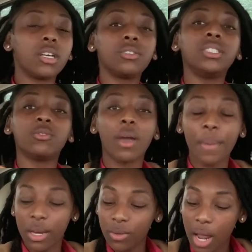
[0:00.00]
anyway,
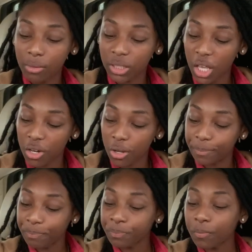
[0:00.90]
back to what I was saying,
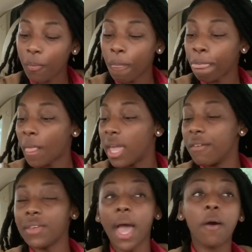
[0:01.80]
though.
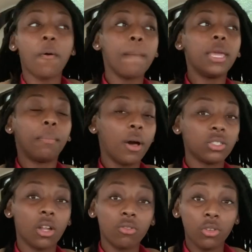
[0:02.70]
If y'all want me to
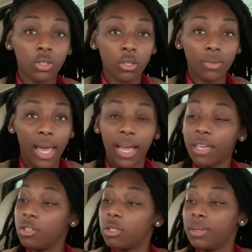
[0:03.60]
post on YouTube like I
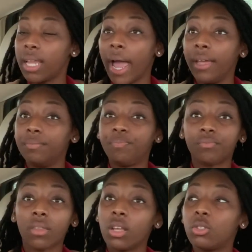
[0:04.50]
used to be, like,
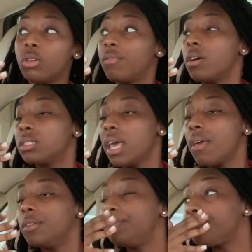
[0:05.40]

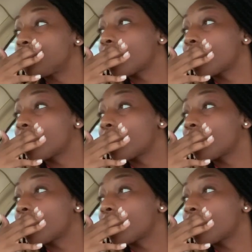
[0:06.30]
24/7,